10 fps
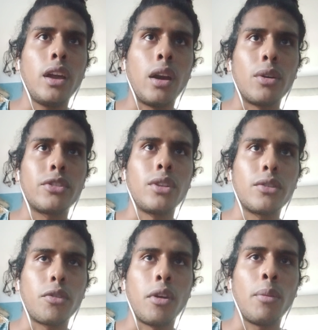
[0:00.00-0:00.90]
Harrison
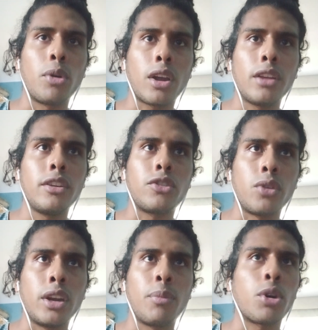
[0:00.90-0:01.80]
also an uppercut. They
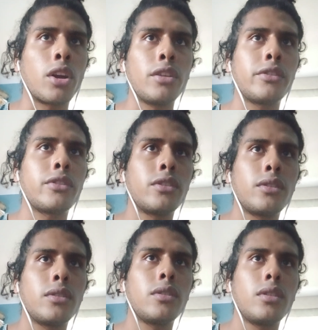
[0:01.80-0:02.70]
trade uppercuts.
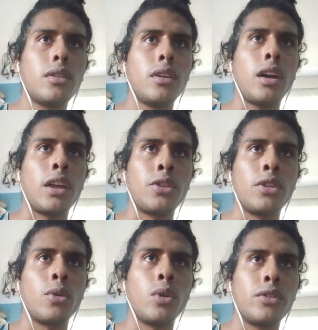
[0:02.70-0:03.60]

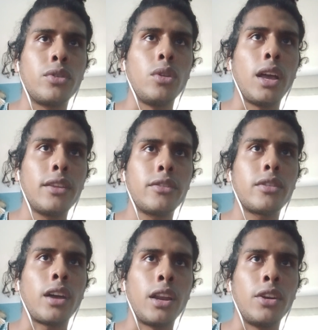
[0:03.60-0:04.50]
Another one two
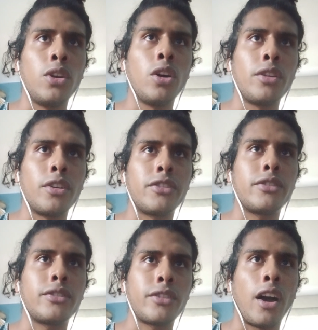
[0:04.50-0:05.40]
lands. Another
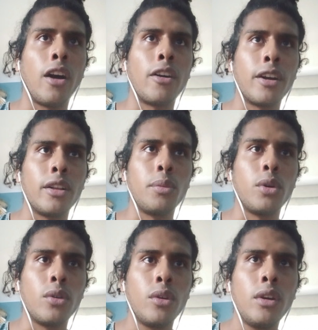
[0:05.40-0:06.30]
hard
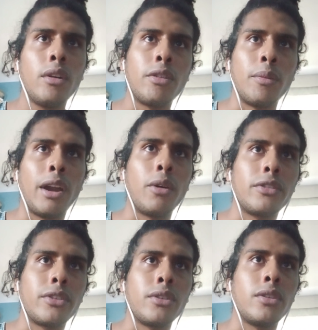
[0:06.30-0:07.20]
elbow from
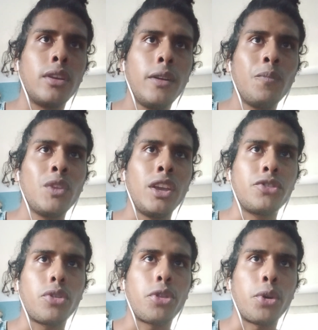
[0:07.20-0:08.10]
Harrison. He
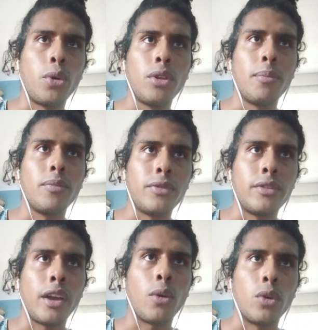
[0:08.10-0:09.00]
should throw them
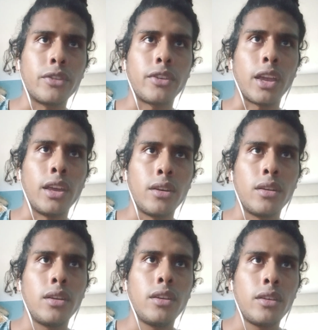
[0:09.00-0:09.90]
downwards
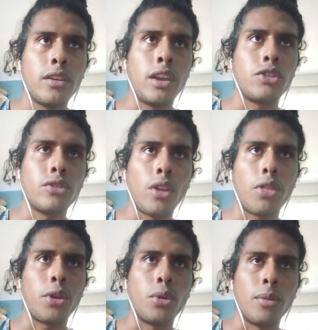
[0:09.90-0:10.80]
again. He should
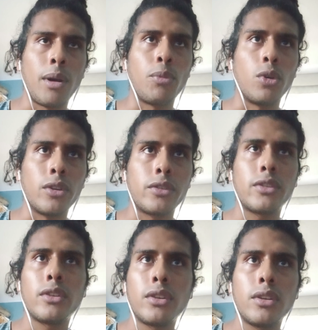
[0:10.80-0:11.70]
not throw them upwards.